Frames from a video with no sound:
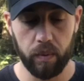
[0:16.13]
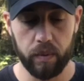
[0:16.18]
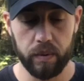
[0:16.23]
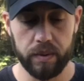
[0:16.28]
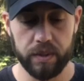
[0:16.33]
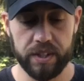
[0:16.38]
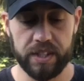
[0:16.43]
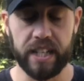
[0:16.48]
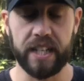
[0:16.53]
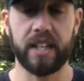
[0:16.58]

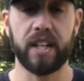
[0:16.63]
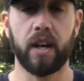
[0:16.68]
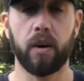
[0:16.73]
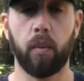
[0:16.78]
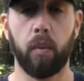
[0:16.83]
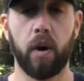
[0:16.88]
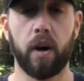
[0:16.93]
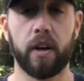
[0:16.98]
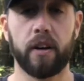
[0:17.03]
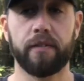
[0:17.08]
Sitka
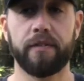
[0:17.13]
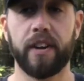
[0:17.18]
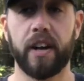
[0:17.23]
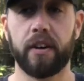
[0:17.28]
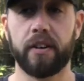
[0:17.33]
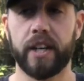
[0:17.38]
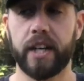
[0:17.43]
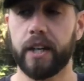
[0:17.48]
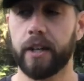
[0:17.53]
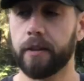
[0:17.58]
waterfowl
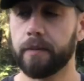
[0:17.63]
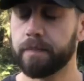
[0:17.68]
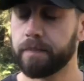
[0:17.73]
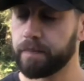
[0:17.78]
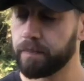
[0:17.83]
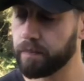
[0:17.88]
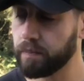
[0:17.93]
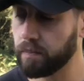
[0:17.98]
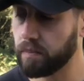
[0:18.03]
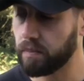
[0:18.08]
gear.
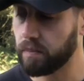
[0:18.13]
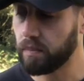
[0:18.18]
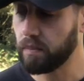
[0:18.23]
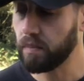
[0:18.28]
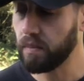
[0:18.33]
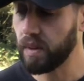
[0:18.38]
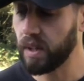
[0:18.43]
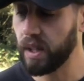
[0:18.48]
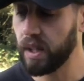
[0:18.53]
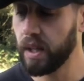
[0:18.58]

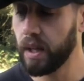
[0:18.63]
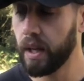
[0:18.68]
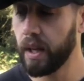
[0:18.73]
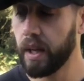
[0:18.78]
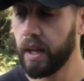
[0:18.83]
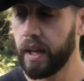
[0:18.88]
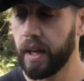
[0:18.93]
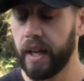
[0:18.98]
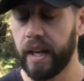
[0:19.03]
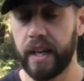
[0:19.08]

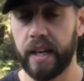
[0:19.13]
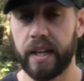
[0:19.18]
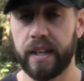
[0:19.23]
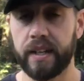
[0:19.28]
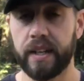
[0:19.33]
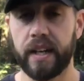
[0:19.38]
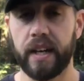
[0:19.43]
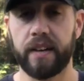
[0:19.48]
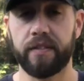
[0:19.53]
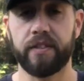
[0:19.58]

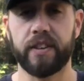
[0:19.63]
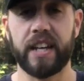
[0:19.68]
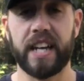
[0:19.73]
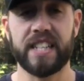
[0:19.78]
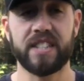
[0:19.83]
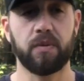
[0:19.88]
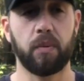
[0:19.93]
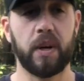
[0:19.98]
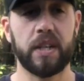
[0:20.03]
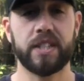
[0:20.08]
And if you guys
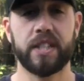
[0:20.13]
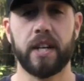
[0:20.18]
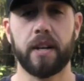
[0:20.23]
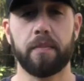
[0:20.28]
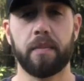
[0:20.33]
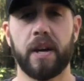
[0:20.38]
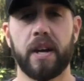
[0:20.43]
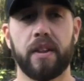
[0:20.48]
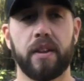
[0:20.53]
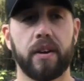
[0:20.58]
have watched any of
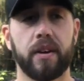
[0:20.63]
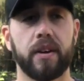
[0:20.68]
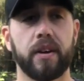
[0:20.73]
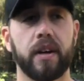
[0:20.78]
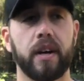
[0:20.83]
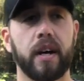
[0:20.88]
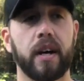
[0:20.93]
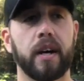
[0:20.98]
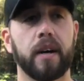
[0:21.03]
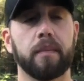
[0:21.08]
my other
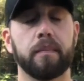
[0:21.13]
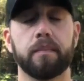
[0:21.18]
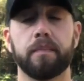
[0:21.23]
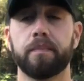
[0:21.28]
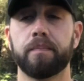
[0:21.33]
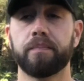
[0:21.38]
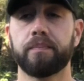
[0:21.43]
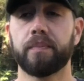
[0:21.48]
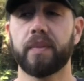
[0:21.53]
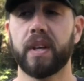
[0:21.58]

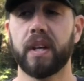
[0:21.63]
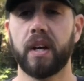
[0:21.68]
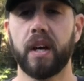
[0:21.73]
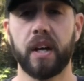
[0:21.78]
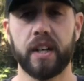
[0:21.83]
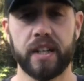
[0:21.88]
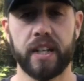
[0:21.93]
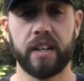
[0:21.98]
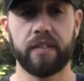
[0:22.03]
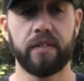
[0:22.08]

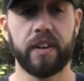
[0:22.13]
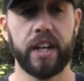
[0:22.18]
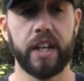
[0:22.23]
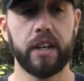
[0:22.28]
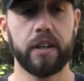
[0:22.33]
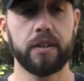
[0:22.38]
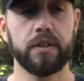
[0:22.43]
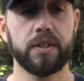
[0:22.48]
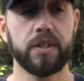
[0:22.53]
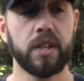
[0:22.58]
hunting
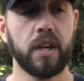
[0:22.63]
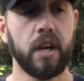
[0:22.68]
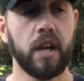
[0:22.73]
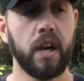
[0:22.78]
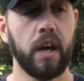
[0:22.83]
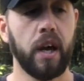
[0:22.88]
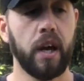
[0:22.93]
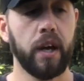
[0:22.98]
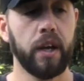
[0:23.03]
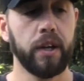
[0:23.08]
videos,
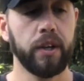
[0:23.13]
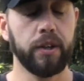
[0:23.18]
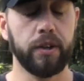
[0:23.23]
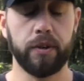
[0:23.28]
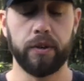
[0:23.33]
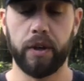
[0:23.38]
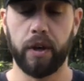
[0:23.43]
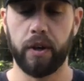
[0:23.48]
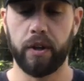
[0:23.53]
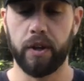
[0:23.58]
you
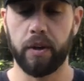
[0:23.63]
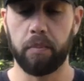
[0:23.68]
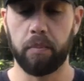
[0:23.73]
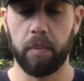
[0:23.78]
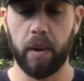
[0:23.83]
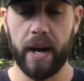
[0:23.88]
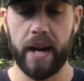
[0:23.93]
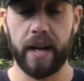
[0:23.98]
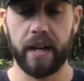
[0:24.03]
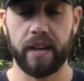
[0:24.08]
know the
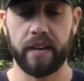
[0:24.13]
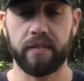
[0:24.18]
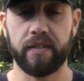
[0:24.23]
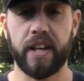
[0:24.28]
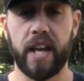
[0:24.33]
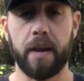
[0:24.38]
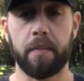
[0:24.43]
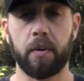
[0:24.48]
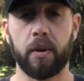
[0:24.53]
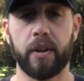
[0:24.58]
brand of
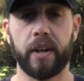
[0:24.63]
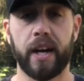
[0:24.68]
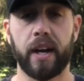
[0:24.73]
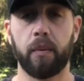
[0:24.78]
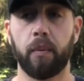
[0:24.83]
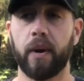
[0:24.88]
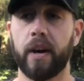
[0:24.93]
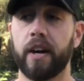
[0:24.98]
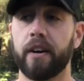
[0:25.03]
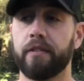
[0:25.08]
camo that I
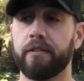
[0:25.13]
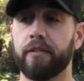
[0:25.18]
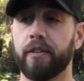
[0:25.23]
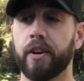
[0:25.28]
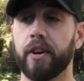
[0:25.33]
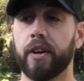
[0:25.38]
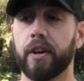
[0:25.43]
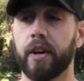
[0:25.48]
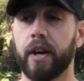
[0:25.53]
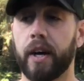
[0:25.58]
wear
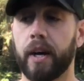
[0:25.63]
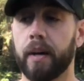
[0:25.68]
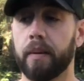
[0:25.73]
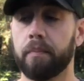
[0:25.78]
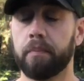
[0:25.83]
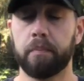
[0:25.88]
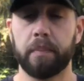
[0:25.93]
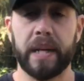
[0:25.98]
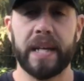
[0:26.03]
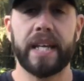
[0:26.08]
for
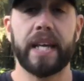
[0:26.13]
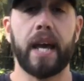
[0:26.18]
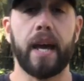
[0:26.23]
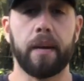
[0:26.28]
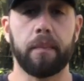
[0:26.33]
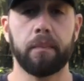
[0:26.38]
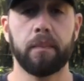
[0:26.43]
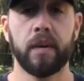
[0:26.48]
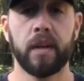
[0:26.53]
big game.